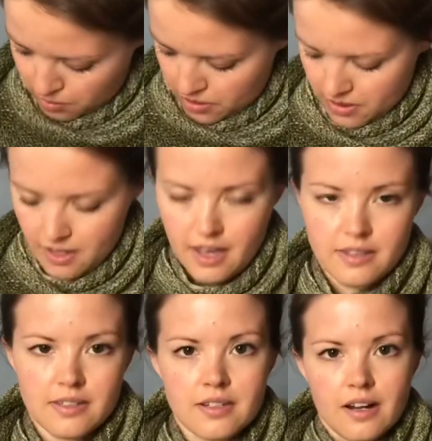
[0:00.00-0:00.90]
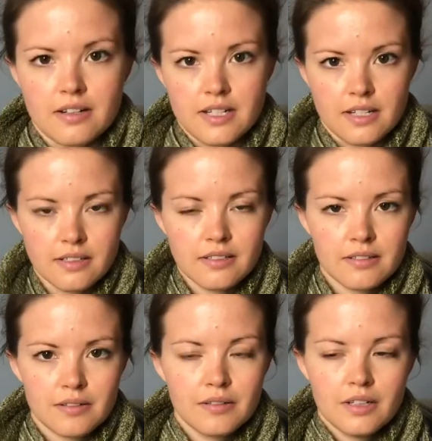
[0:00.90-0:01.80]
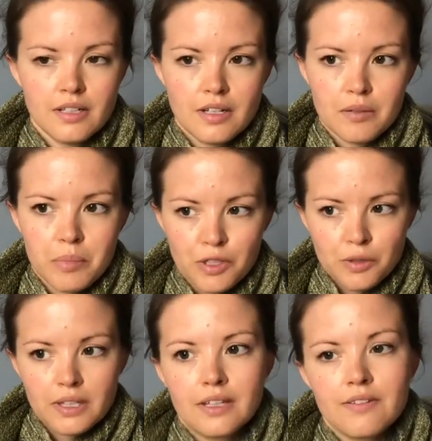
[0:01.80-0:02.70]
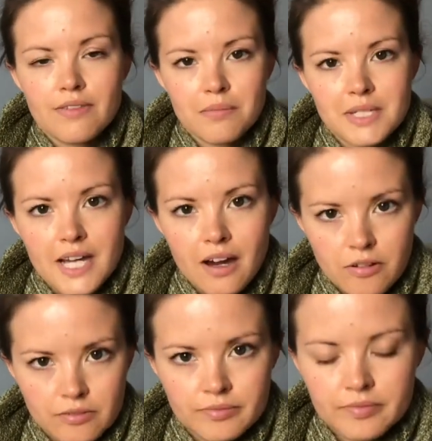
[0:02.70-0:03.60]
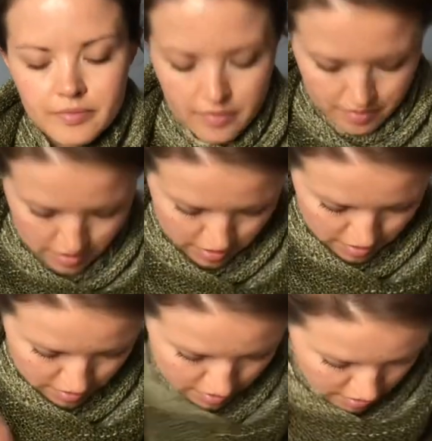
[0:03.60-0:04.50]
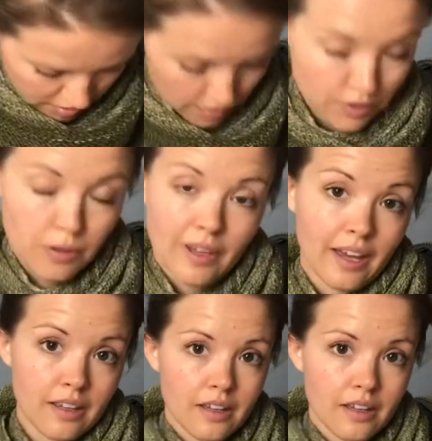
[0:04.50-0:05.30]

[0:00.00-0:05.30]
with the ends tucked in, but you can leave them down if you like.